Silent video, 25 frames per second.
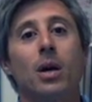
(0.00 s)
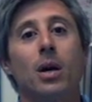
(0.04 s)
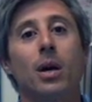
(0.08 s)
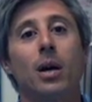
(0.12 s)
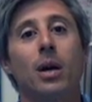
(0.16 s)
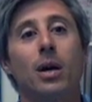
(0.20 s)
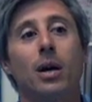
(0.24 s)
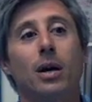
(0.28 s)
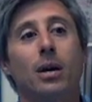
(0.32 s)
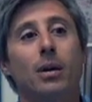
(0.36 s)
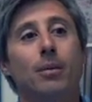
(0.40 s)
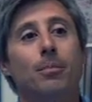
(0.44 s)

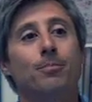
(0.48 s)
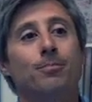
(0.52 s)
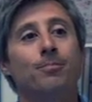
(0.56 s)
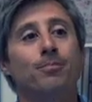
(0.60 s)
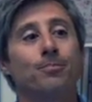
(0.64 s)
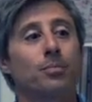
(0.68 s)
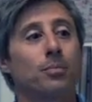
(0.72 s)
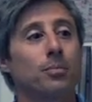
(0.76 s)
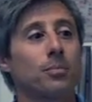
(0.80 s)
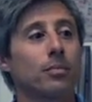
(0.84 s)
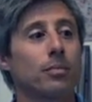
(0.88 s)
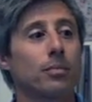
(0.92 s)

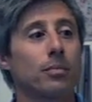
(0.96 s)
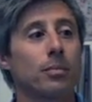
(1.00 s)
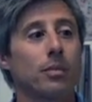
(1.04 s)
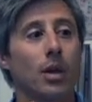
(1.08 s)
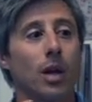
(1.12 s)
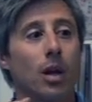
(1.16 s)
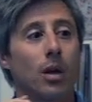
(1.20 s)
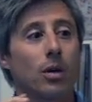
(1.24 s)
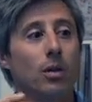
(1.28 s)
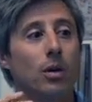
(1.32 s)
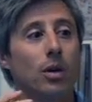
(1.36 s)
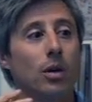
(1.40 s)

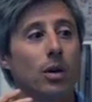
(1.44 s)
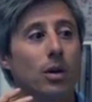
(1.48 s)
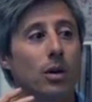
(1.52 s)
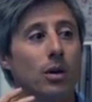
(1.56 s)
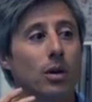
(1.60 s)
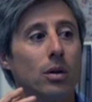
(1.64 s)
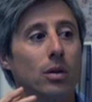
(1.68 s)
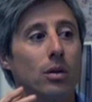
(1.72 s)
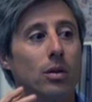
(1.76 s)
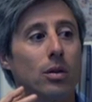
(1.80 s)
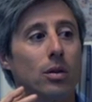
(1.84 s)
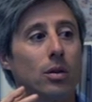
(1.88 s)

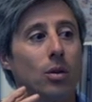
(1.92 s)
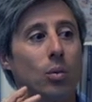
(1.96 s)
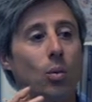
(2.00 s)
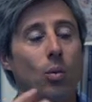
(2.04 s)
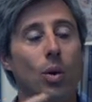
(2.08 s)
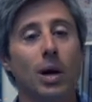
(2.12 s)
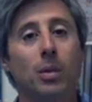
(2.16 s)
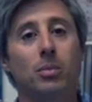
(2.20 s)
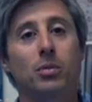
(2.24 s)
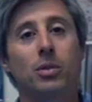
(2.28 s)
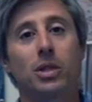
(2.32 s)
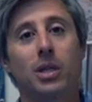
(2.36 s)
The
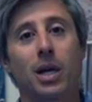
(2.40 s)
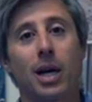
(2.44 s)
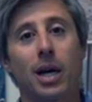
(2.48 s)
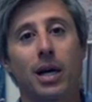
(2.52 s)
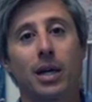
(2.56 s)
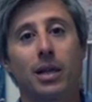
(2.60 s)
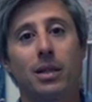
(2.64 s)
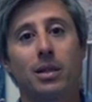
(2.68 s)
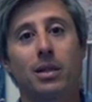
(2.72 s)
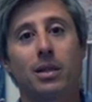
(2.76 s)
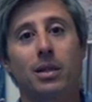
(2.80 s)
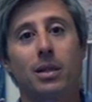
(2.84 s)

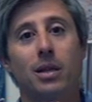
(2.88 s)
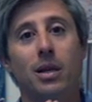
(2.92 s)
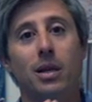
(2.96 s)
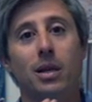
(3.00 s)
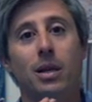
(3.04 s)
website,